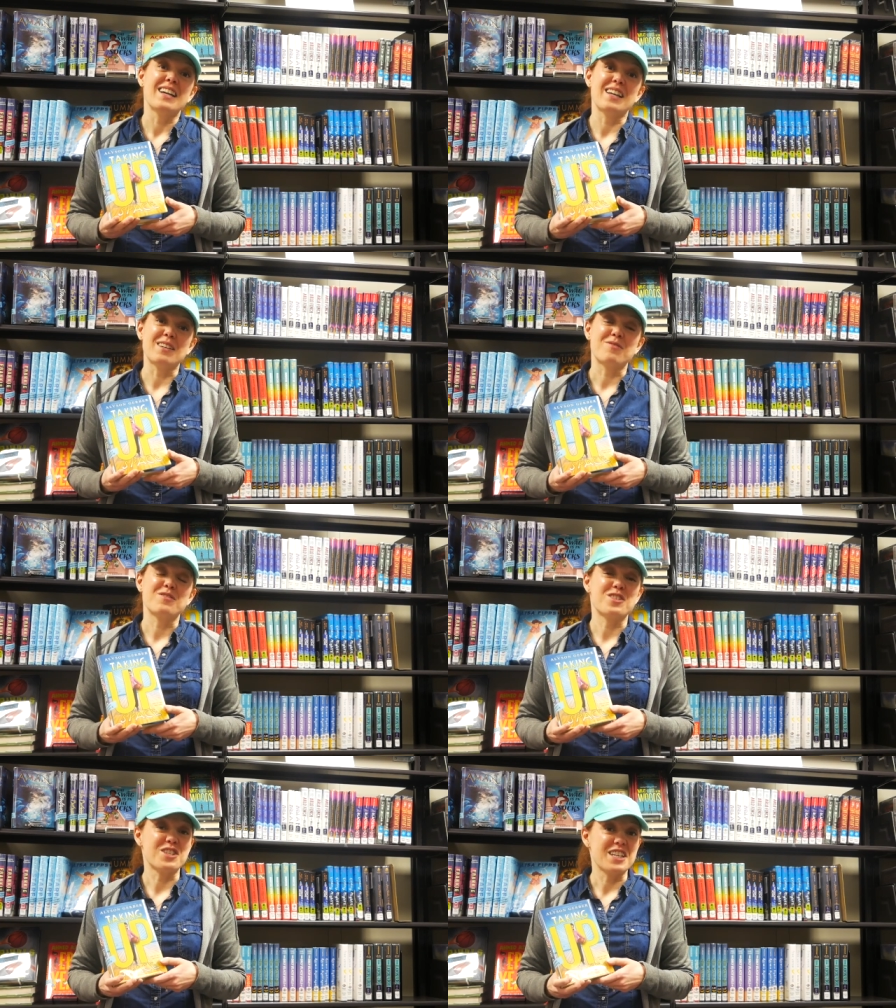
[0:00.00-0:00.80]
if
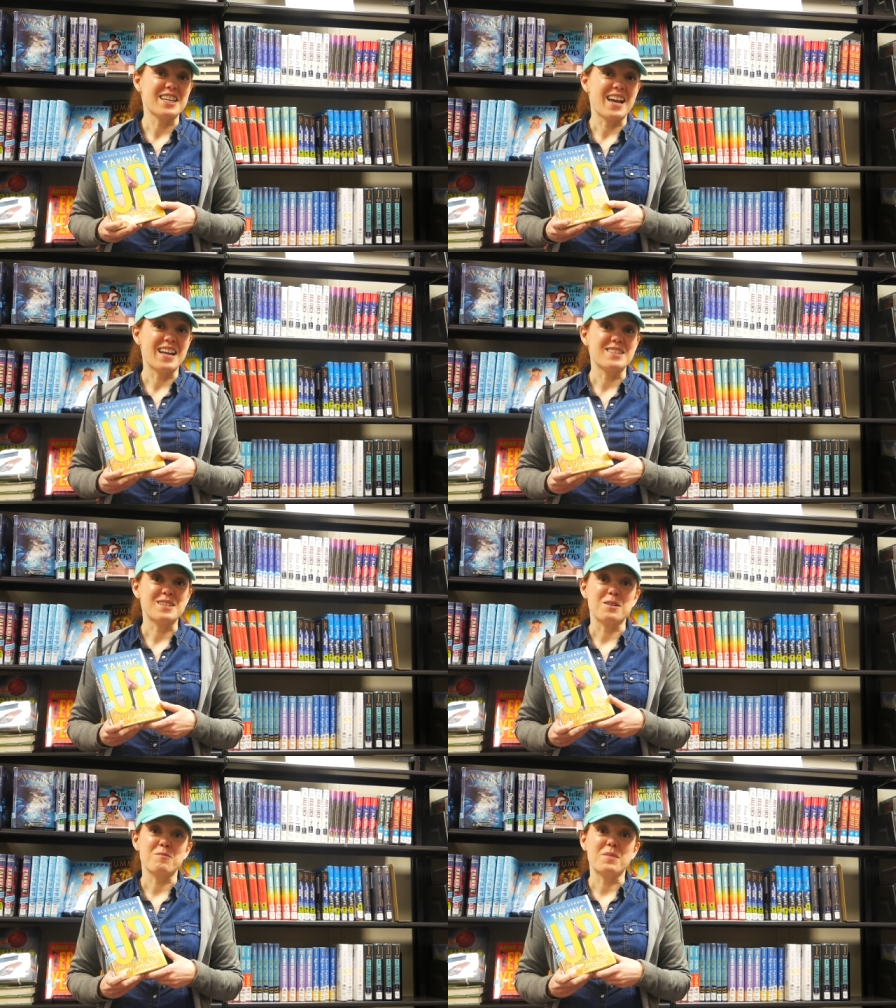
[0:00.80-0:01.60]
she ends
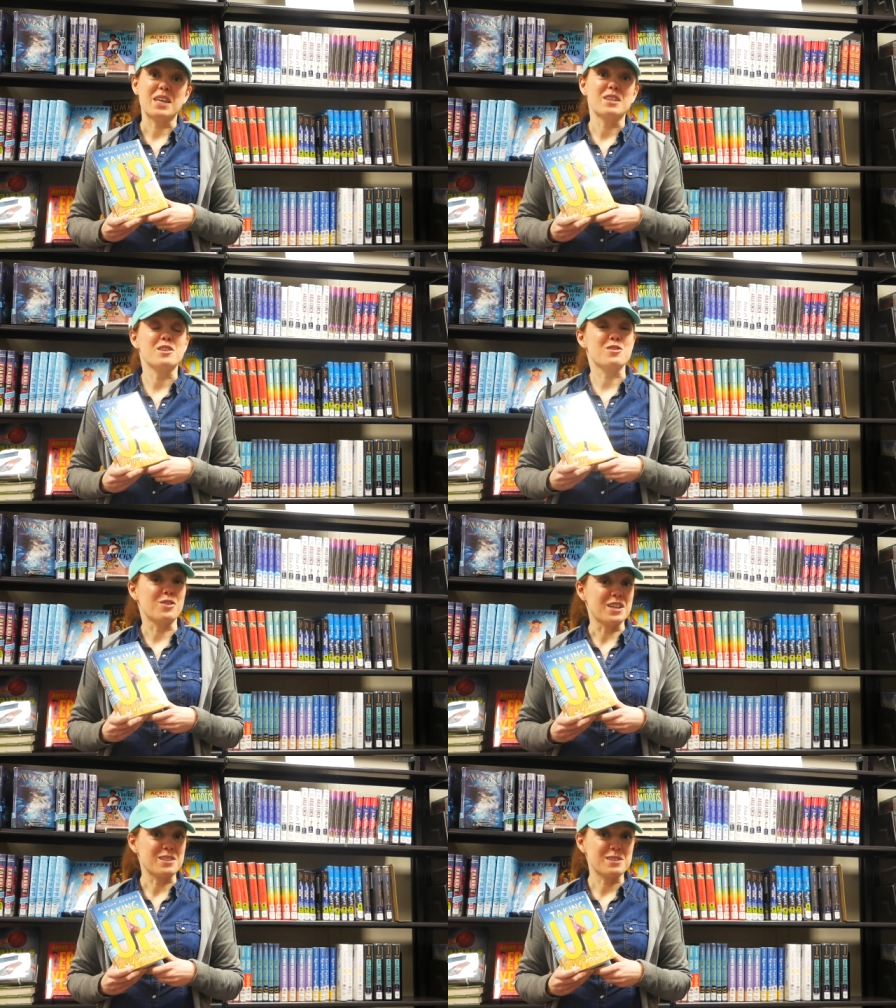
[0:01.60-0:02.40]
up making the
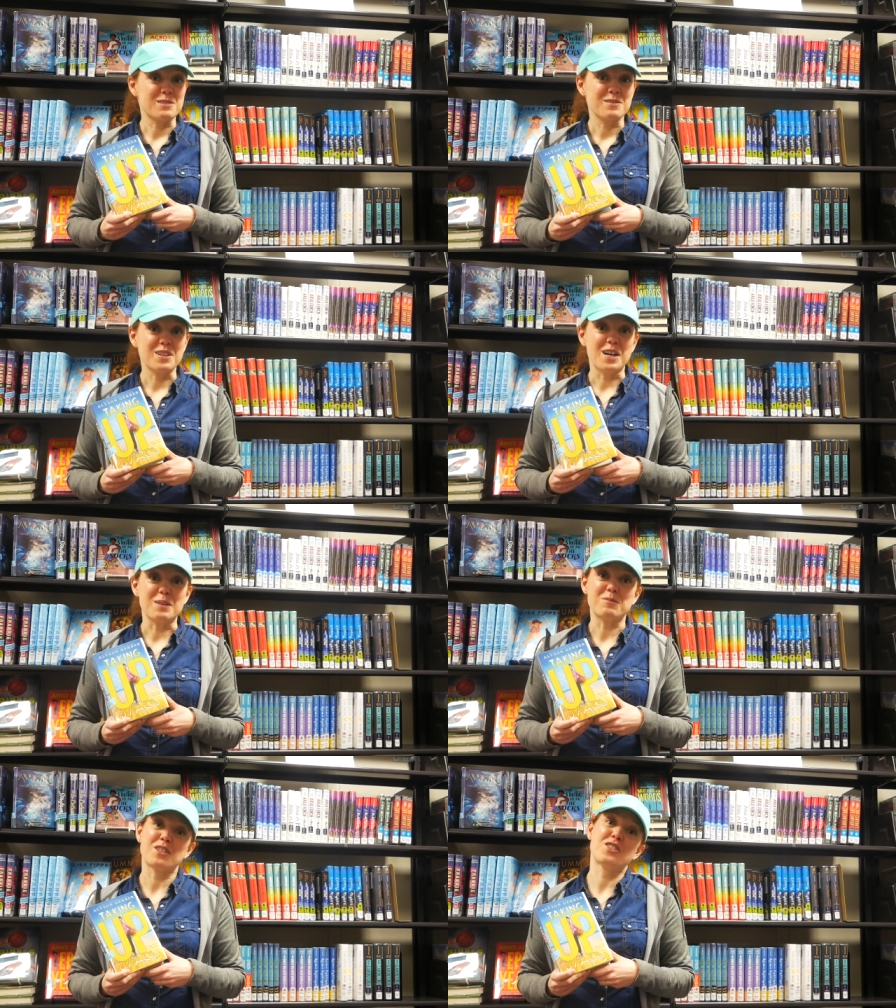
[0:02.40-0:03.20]
choice
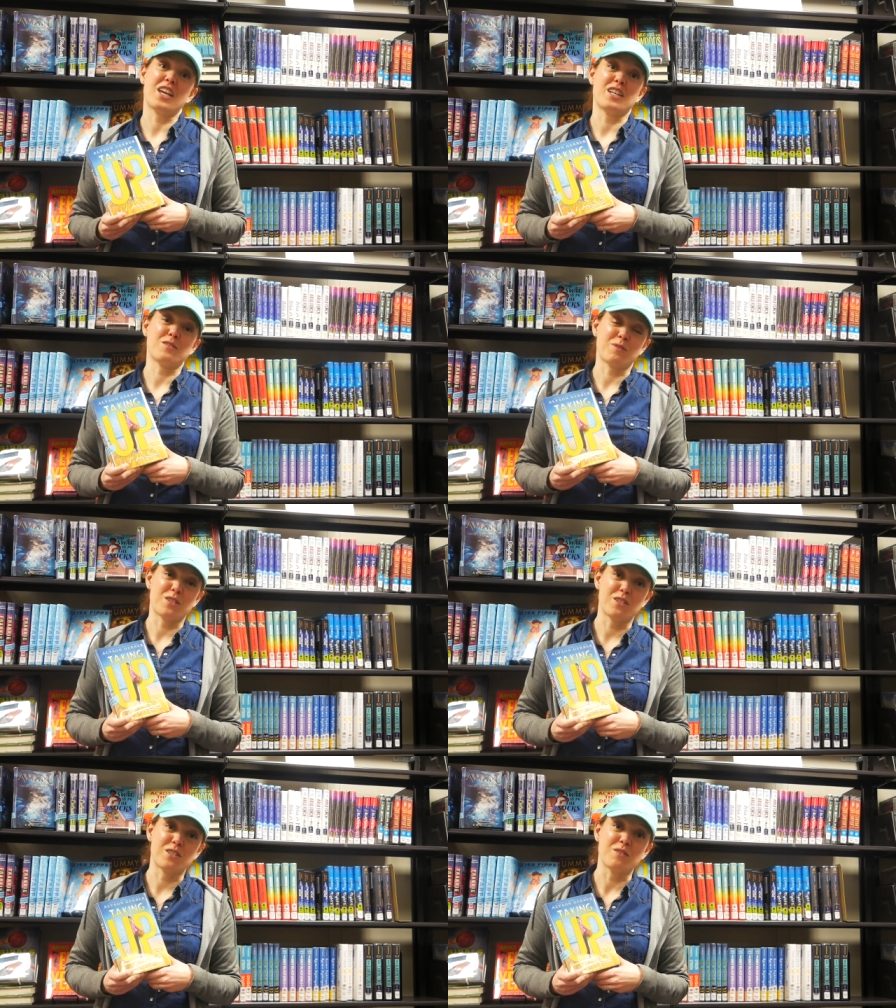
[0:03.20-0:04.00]
um, to change what
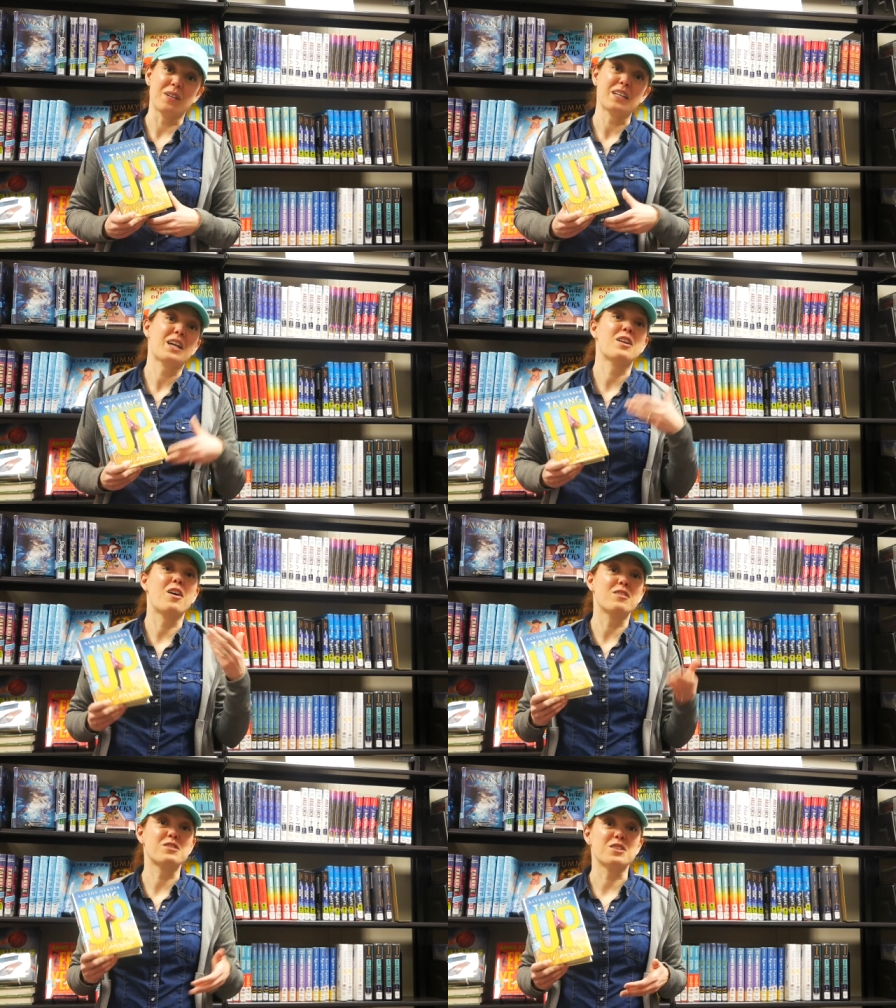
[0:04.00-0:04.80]
she's doing and
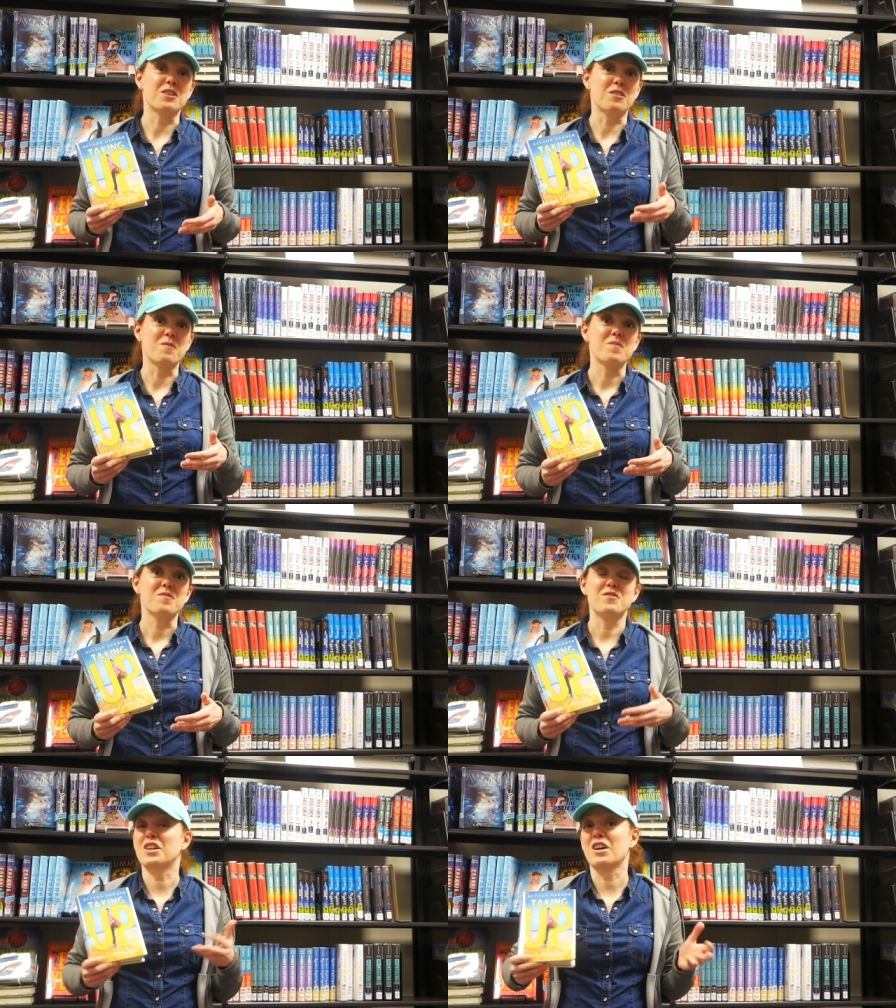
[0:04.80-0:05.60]
also
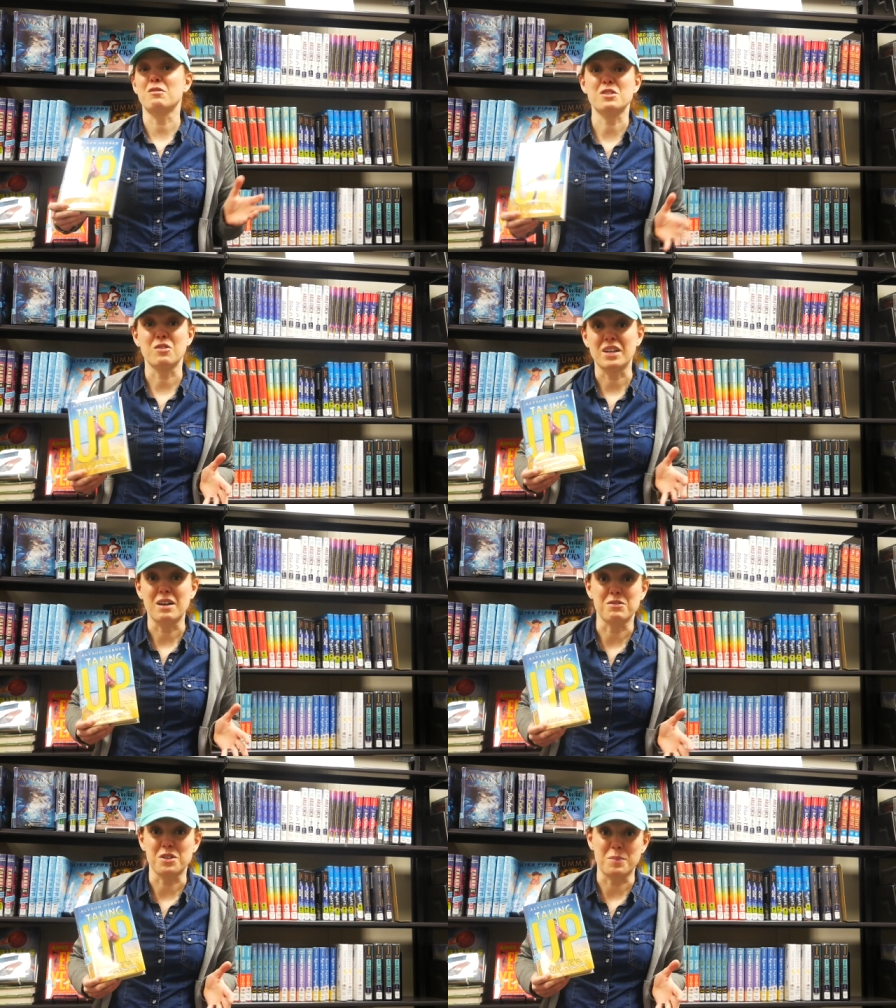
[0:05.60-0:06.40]
figure out what's going
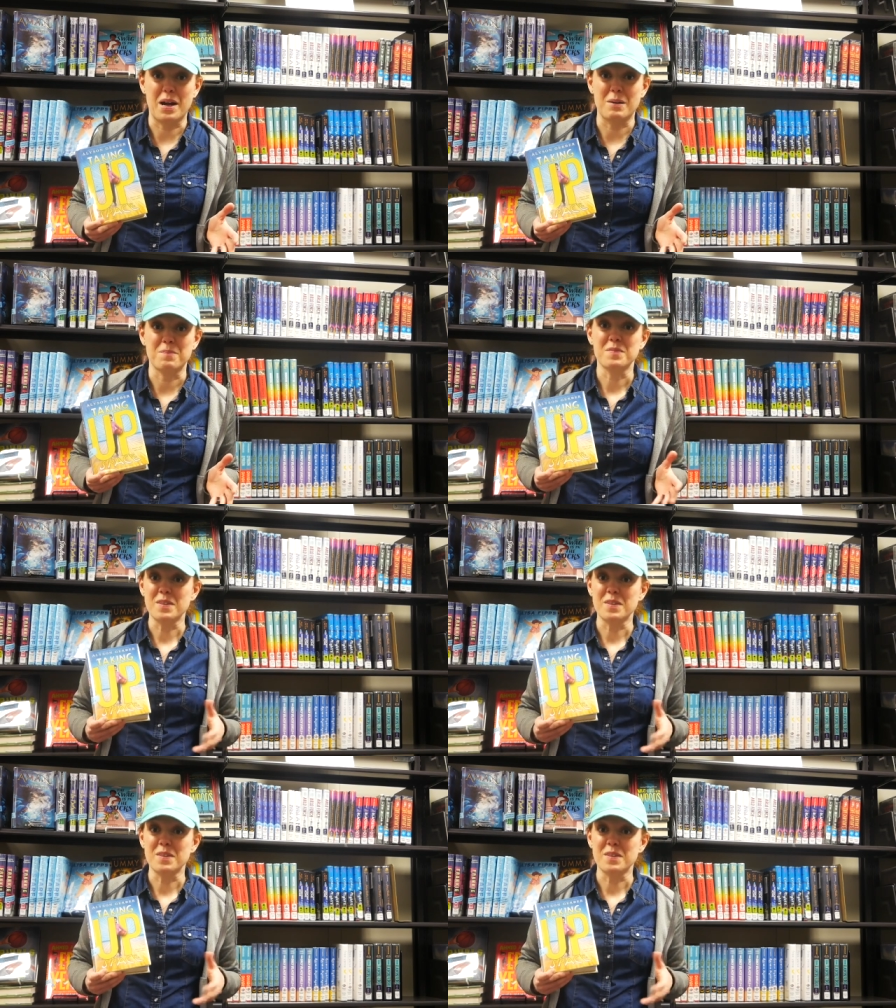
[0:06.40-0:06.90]
on with her mom.